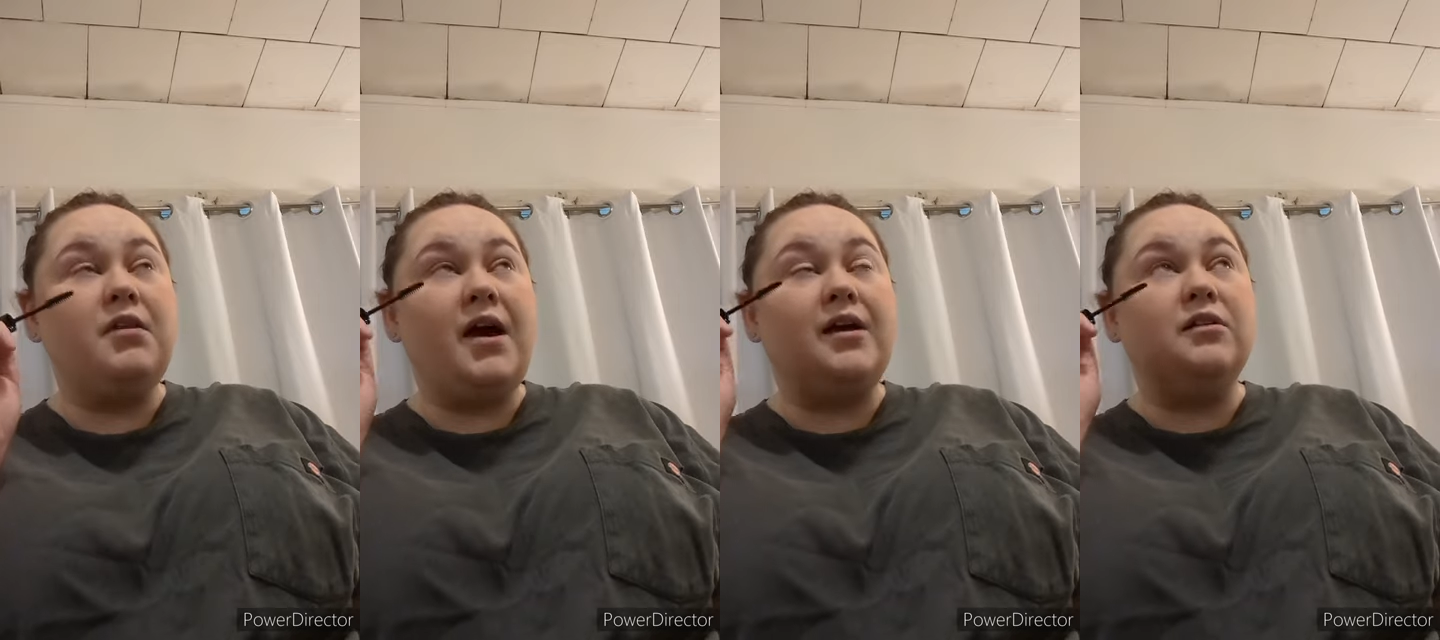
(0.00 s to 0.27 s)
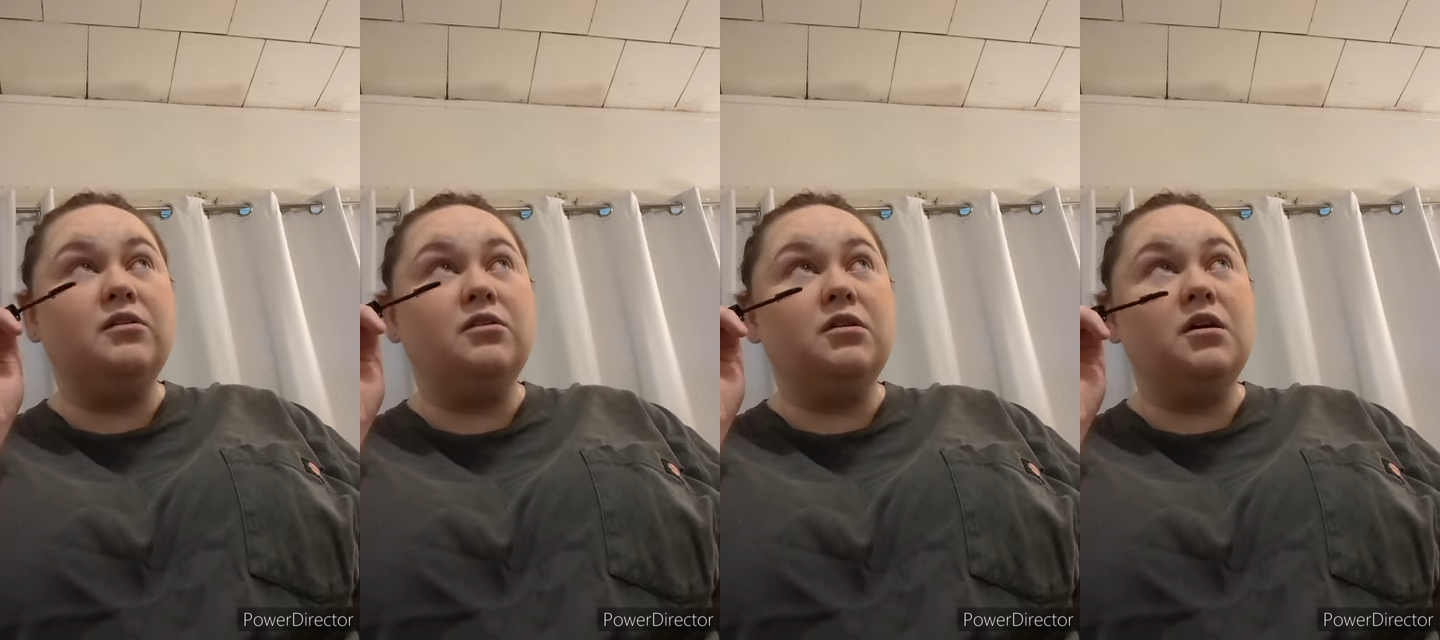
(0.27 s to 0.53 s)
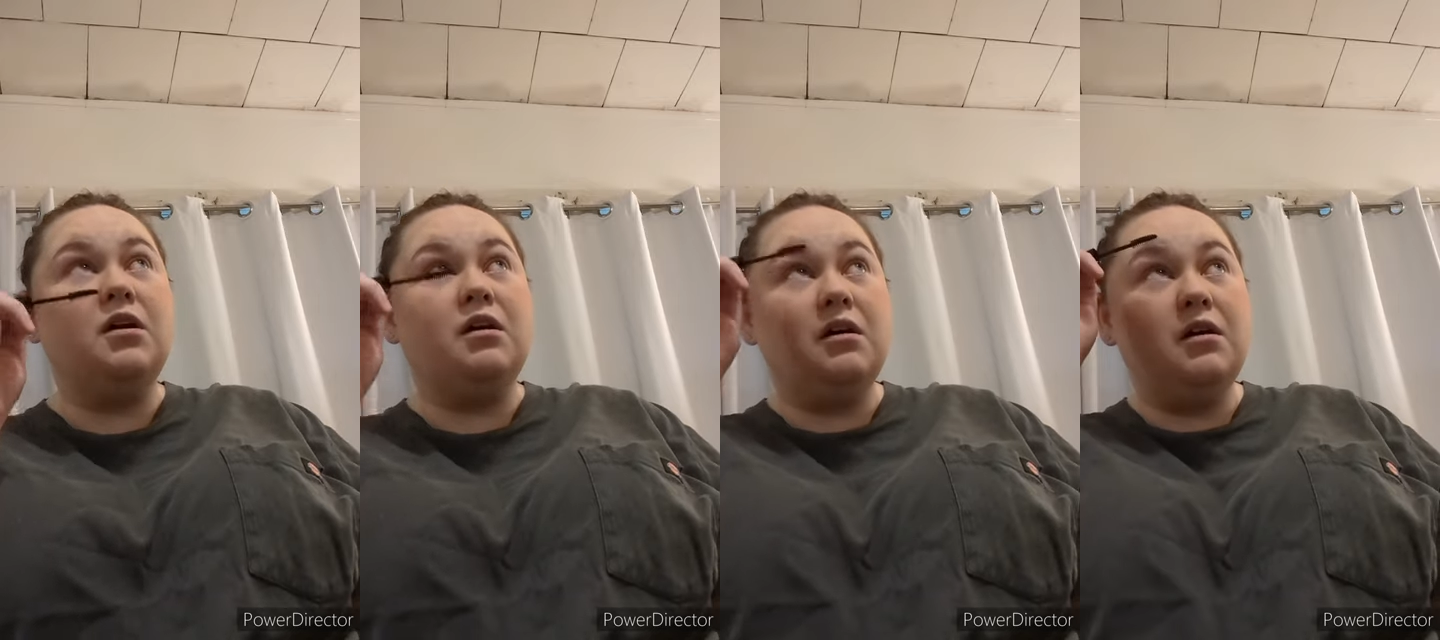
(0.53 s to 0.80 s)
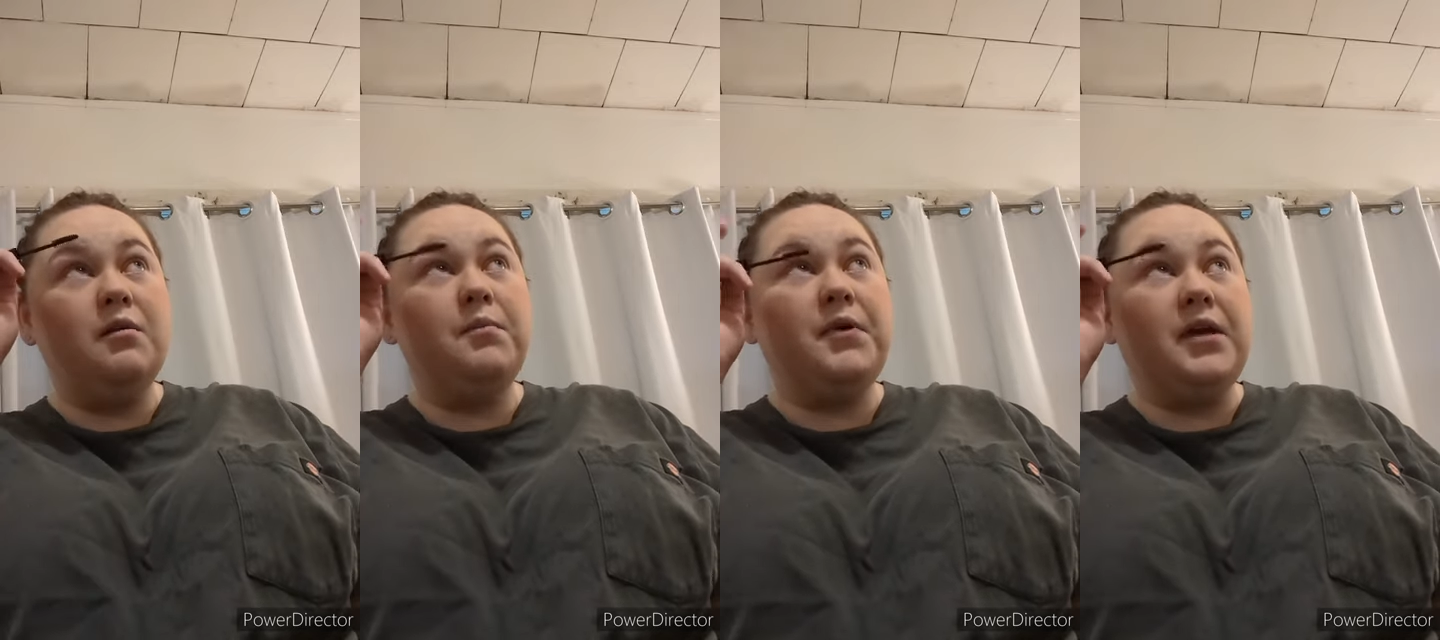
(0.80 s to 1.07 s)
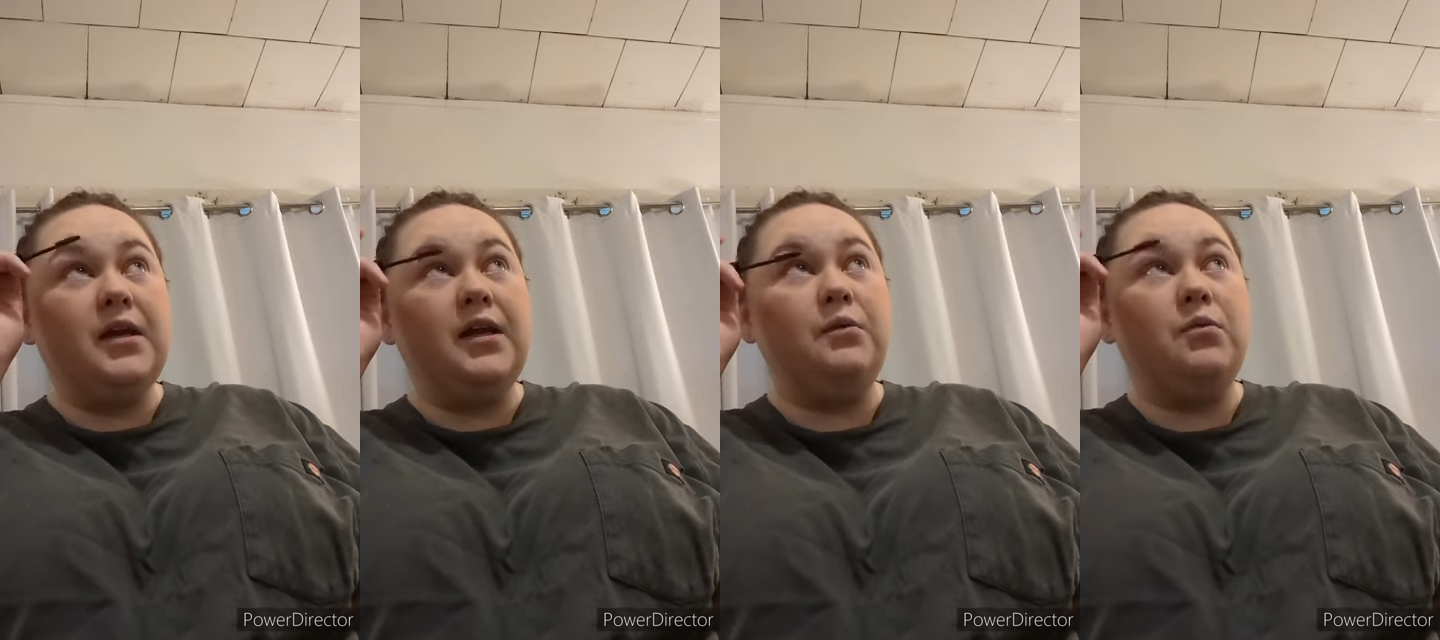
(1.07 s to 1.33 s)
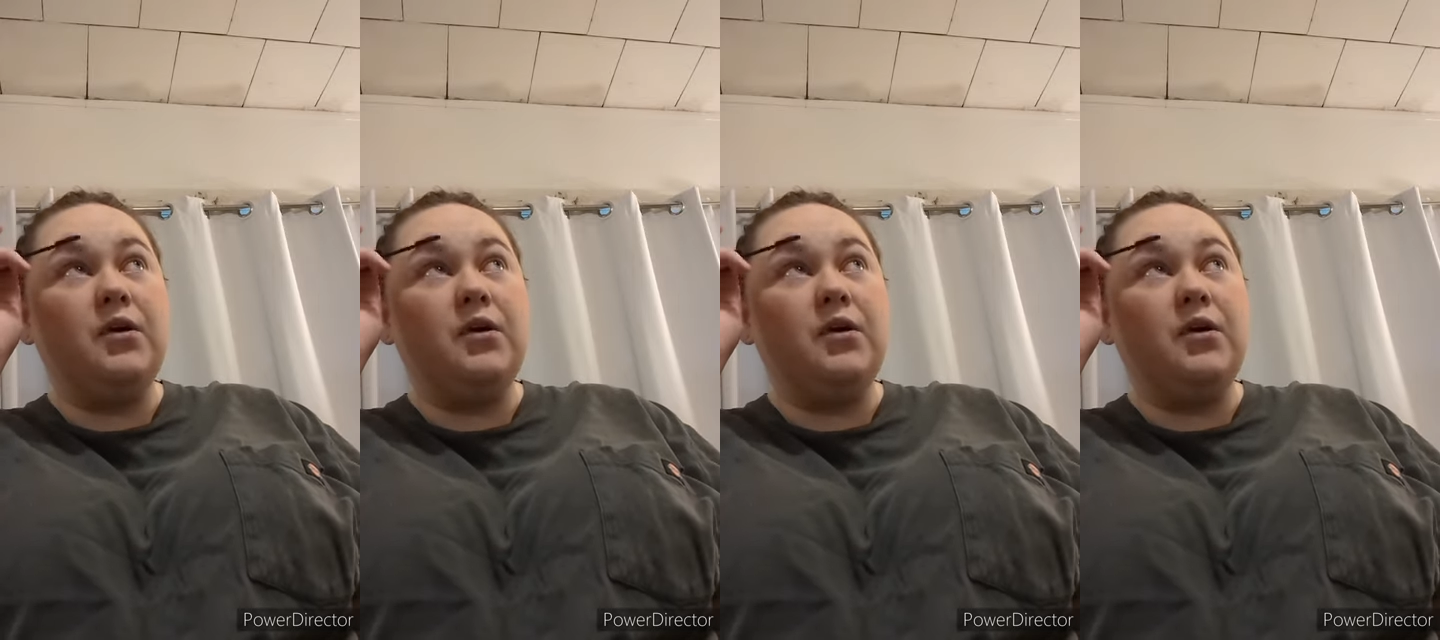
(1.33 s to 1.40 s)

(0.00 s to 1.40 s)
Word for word: Like look up and it